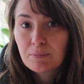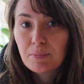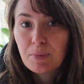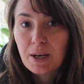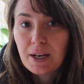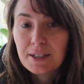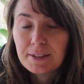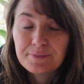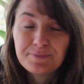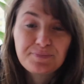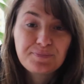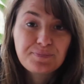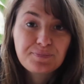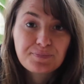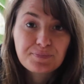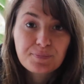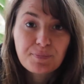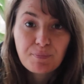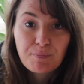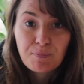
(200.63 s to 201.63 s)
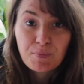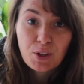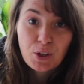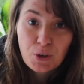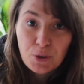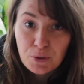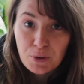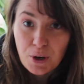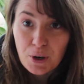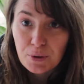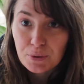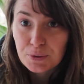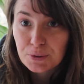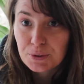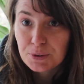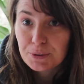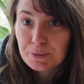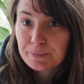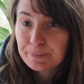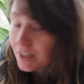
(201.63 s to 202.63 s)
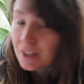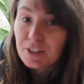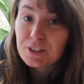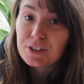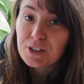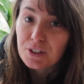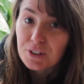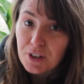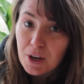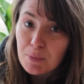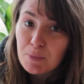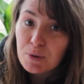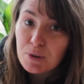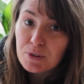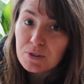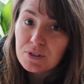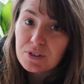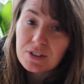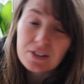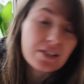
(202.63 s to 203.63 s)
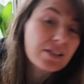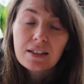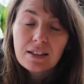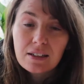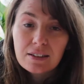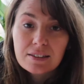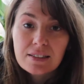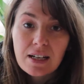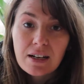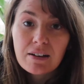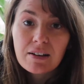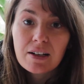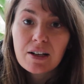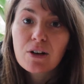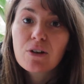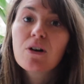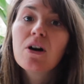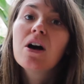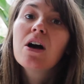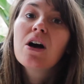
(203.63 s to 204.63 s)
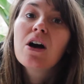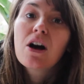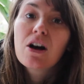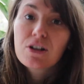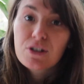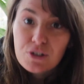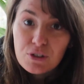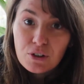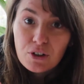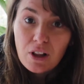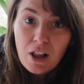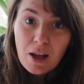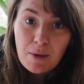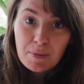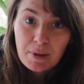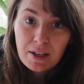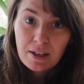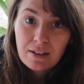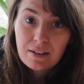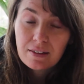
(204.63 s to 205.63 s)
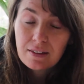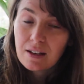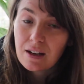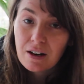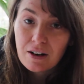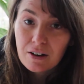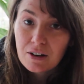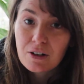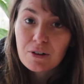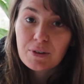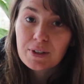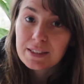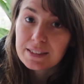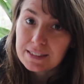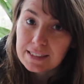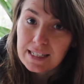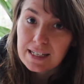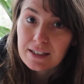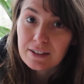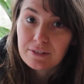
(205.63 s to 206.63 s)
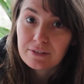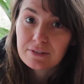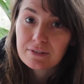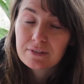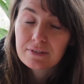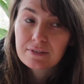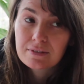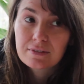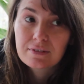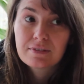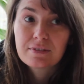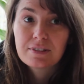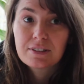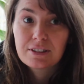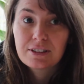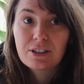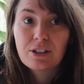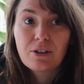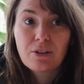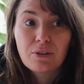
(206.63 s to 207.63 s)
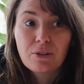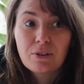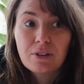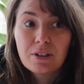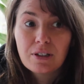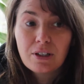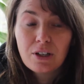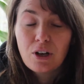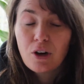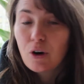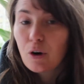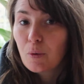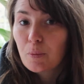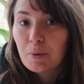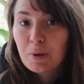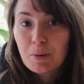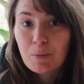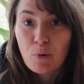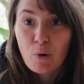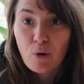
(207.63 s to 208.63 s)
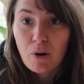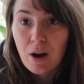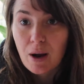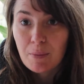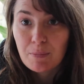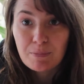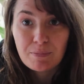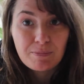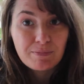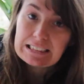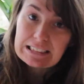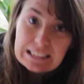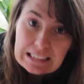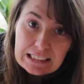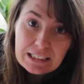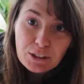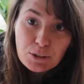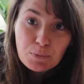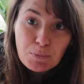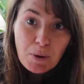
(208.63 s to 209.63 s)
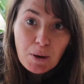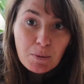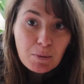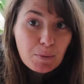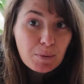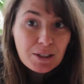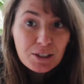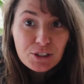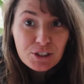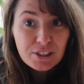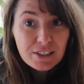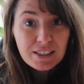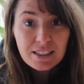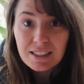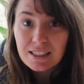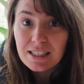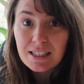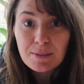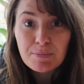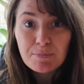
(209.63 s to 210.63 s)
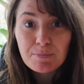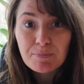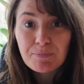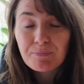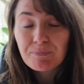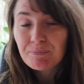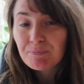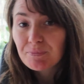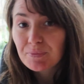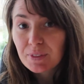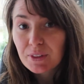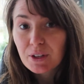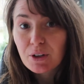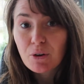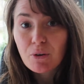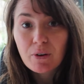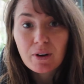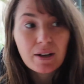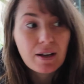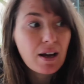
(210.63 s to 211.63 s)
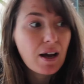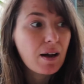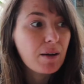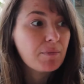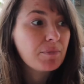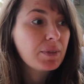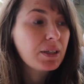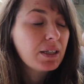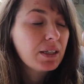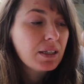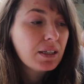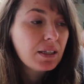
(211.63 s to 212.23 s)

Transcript: but who knows? Because our numbers in Ontario are still climbing. They aren't going down. So opening more up, I think they're probably just going to keep going up.